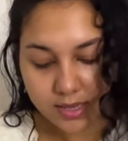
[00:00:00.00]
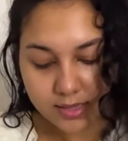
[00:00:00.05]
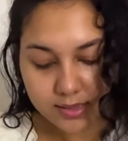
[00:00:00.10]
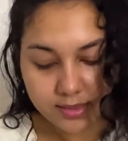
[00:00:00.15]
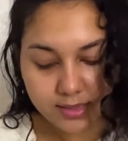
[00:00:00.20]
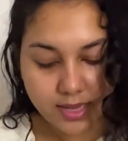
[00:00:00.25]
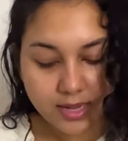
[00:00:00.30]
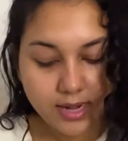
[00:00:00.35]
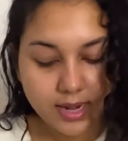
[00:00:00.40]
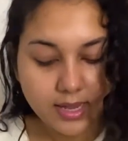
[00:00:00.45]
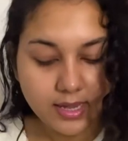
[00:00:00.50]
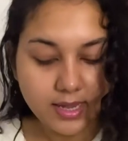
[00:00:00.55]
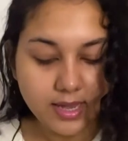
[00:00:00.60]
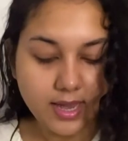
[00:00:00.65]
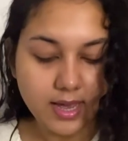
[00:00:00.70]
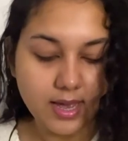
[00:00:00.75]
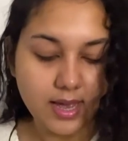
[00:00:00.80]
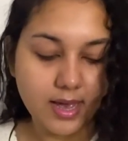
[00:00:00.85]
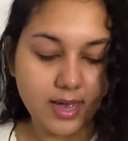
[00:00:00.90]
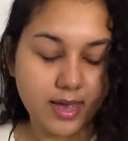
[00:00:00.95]
Then I
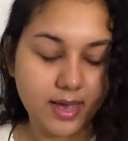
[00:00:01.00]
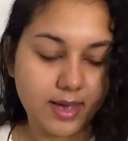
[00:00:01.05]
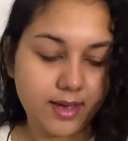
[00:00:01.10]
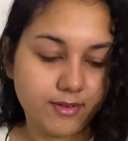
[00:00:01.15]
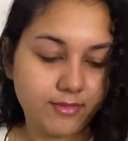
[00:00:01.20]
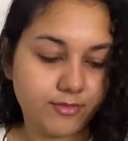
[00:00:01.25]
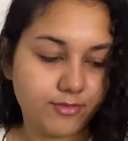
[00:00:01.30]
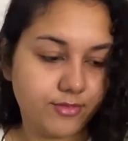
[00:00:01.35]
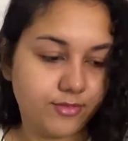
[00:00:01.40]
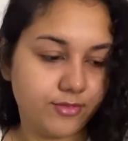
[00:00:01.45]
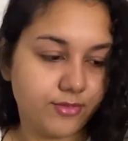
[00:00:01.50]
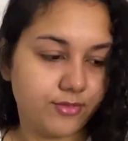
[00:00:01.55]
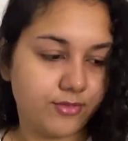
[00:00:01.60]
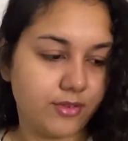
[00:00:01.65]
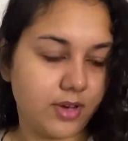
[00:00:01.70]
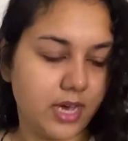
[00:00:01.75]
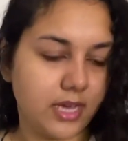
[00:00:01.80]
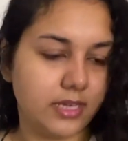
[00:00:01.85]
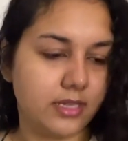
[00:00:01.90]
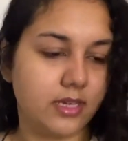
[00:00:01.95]
have,
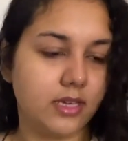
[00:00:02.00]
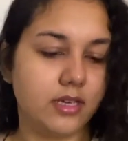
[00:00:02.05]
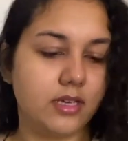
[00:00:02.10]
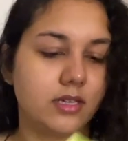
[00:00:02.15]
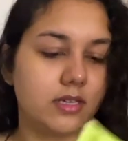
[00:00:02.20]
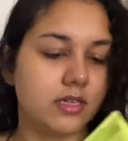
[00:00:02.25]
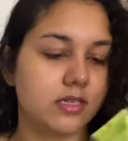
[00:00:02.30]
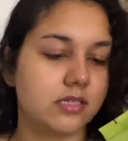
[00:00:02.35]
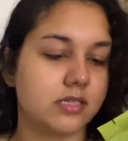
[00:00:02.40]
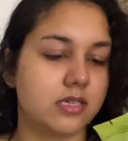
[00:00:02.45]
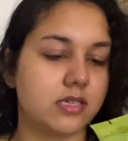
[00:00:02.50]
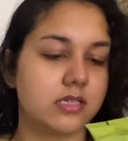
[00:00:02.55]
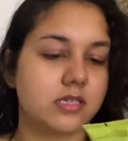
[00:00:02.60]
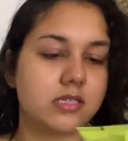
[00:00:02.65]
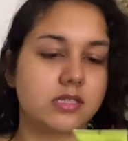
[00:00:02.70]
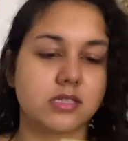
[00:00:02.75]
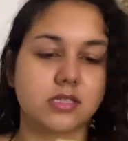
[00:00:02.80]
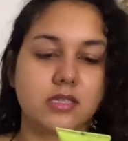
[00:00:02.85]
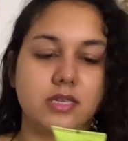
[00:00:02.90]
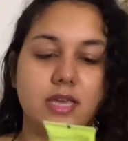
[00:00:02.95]
I think this
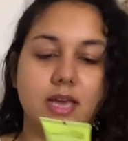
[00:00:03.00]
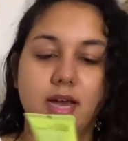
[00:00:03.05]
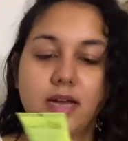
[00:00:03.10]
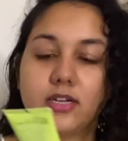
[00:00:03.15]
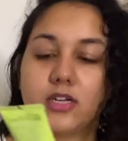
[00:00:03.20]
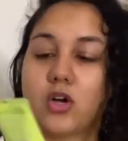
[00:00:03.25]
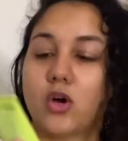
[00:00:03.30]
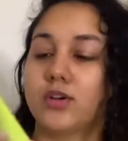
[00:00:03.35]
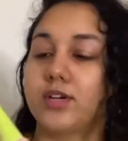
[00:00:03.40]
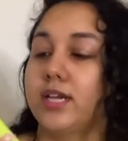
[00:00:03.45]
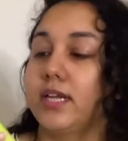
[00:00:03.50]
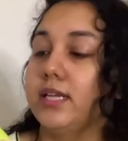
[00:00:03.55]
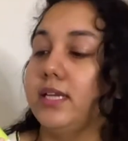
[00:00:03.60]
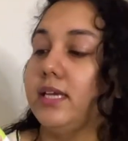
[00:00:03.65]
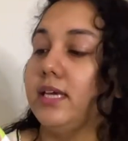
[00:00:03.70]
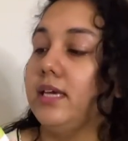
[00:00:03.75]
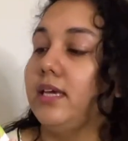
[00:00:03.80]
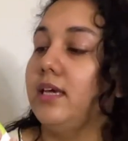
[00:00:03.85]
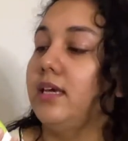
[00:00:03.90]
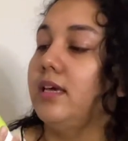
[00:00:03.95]
is, yeah, Dot &
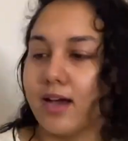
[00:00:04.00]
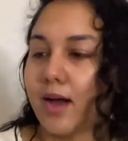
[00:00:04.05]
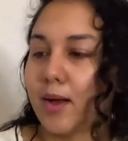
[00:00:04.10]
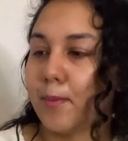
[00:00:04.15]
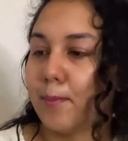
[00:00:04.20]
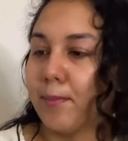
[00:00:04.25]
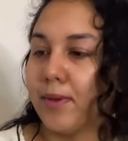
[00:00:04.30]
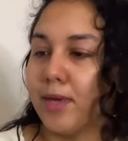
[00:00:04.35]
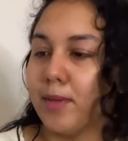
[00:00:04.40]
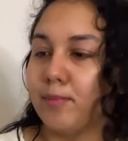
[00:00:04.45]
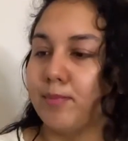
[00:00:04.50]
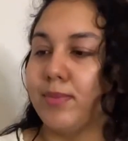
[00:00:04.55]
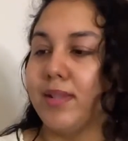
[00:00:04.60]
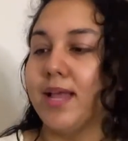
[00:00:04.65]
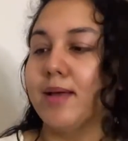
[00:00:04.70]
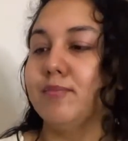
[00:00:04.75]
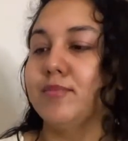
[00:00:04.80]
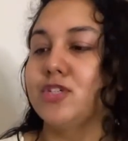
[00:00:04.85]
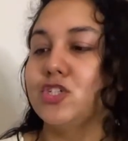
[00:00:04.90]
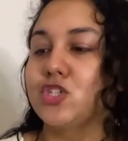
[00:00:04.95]
Key Calming
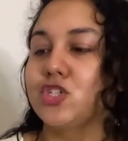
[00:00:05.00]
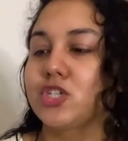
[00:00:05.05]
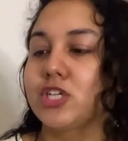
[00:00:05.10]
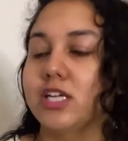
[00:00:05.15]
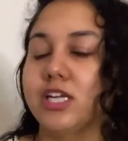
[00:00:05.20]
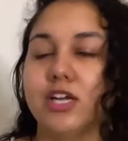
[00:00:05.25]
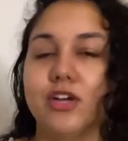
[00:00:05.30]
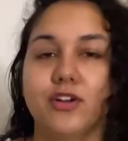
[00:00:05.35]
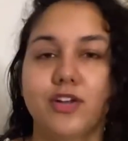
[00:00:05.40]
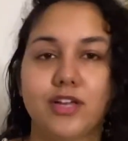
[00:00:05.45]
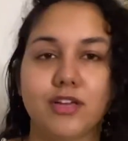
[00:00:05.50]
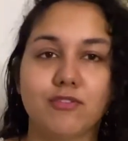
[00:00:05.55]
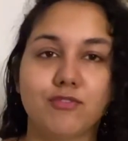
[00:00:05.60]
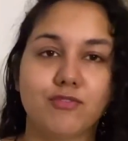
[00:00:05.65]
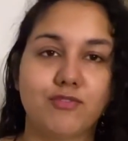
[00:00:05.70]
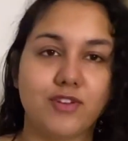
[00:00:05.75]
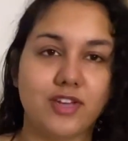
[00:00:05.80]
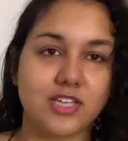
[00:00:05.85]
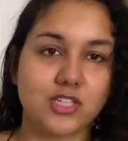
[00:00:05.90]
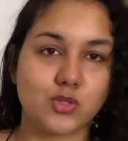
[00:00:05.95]
Blemish Clearing
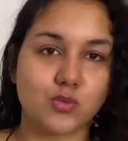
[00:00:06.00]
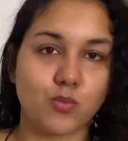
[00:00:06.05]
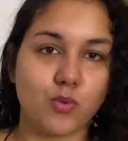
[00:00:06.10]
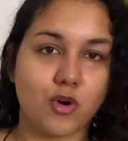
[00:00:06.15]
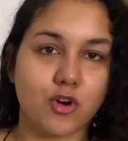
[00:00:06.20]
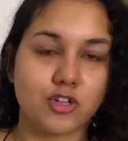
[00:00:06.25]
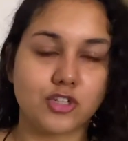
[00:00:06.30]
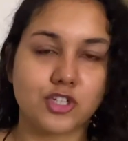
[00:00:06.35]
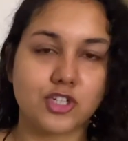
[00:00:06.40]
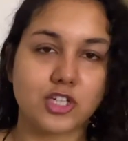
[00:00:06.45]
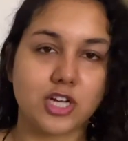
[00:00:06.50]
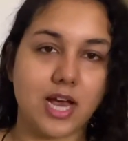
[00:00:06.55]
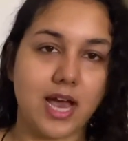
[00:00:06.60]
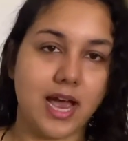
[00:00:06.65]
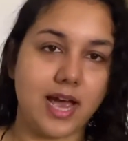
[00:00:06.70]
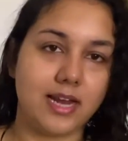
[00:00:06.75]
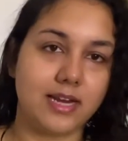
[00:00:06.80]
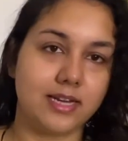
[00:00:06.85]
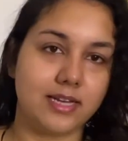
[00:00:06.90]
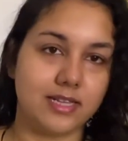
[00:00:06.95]
Face Wash,
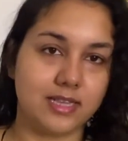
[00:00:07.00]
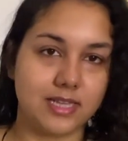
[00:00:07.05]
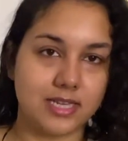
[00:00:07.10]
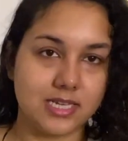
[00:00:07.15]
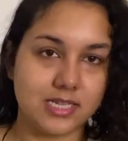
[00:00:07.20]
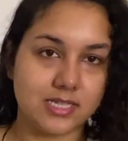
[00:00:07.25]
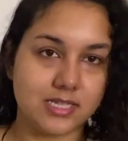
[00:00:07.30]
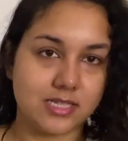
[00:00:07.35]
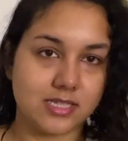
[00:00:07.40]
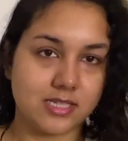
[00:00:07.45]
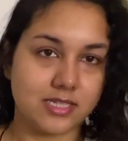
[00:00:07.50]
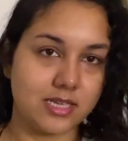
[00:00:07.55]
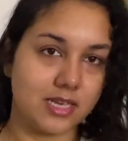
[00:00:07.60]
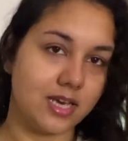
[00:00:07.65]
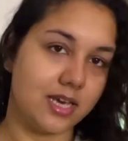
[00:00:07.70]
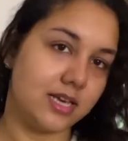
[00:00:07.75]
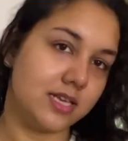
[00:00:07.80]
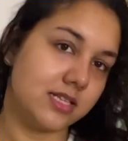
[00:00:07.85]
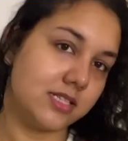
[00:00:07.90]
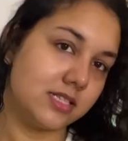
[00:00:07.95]
and this
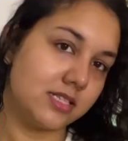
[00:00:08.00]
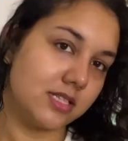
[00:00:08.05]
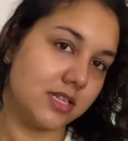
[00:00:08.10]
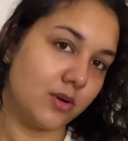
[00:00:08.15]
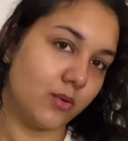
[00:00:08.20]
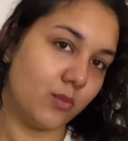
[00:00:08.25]
is the